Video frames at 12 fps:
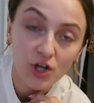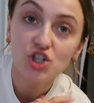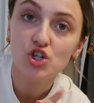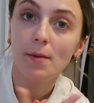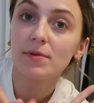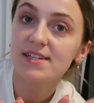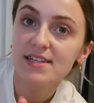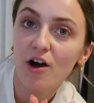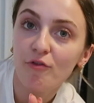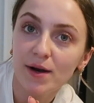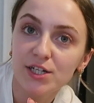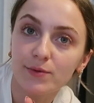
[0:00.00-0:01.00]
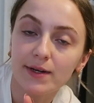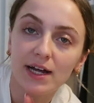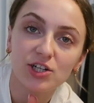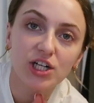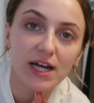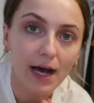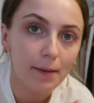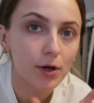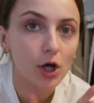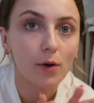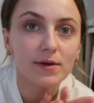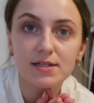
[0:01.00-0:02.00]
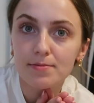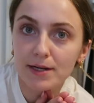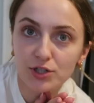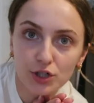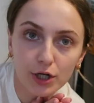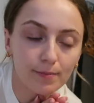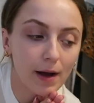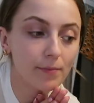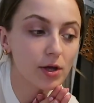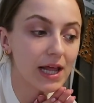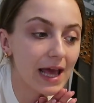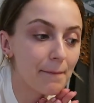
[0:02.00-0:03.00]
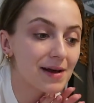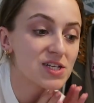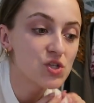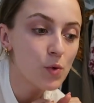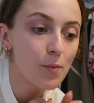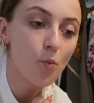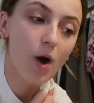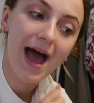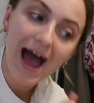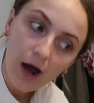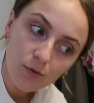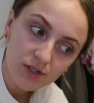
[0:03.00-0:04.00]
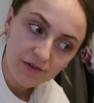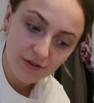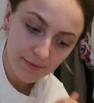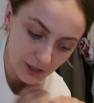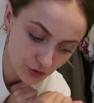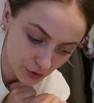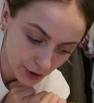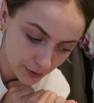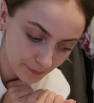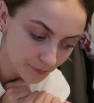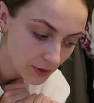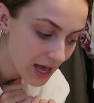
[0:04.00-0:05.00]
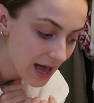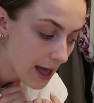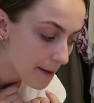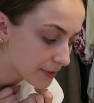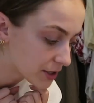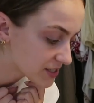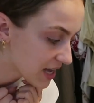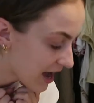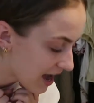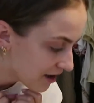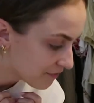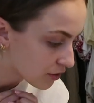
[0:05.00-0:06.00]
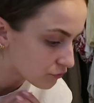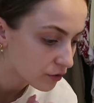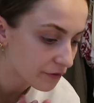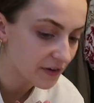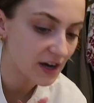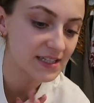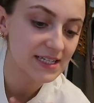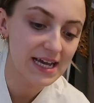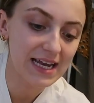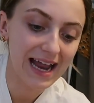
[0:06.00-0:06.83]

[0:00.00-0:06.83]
do you know what I'm going to start off by doing? Actually, I'm going to go into the bedroom. I'm going to get my swimwear out of the bedroom, because I have a rough idea